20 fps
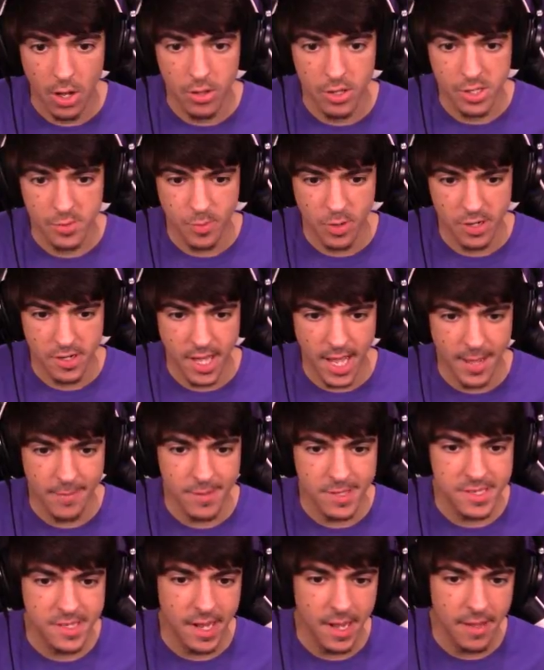Oh, there's more
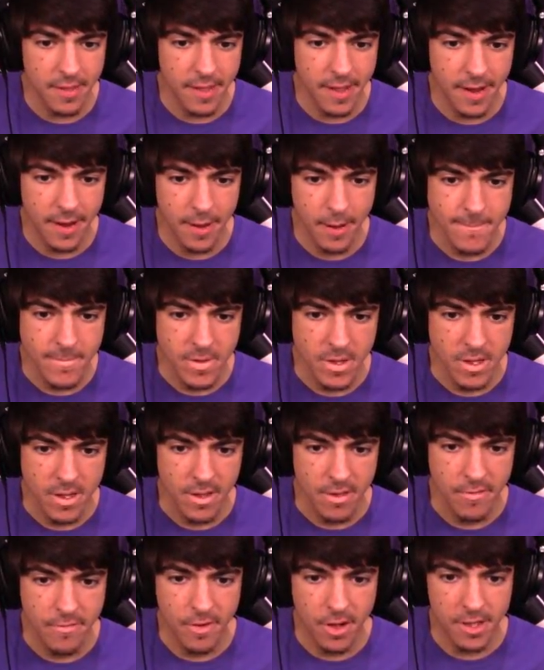diamonds down there.
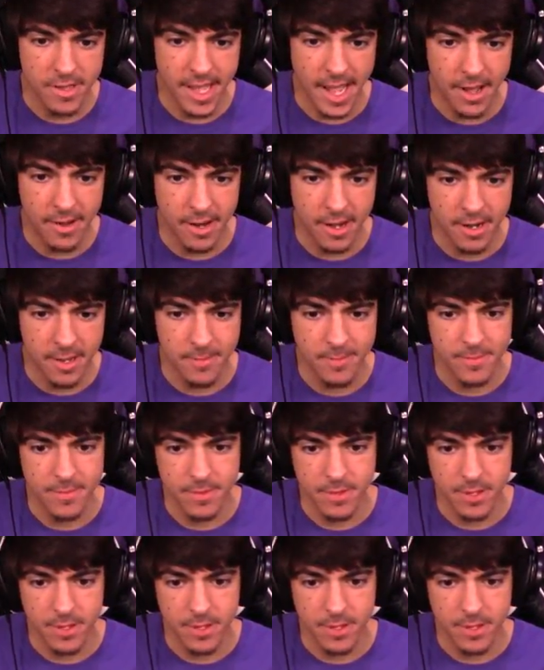Fall down on them.